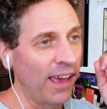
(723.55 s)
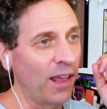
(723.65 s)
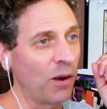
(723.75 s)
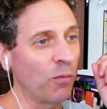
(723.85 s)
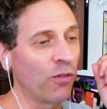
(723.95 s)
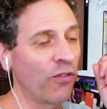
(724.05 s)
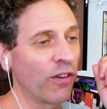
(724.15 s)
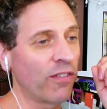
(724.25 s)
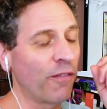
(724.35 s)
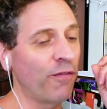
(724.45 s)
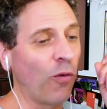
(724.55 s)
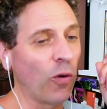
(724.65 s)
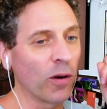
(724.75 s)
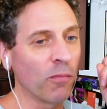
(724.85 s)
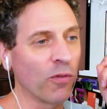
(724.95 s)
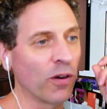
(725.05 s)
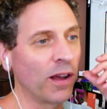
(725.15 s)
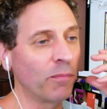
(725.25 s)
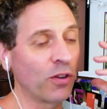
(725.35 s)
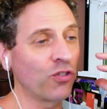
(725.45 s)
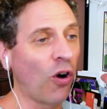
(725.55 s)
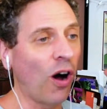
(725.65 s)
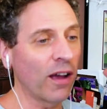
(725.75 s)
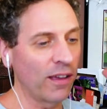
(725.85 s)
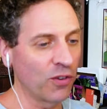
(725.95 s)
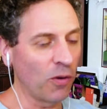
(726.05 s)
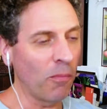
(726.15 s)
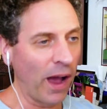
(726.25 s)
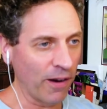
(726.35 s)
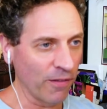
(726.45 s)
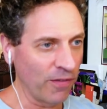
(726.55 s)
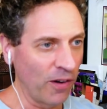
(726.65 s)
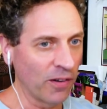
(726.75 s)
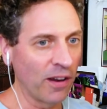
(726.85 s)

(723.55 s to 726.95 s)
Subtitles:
And it was just a forum for him to talk into a microphone.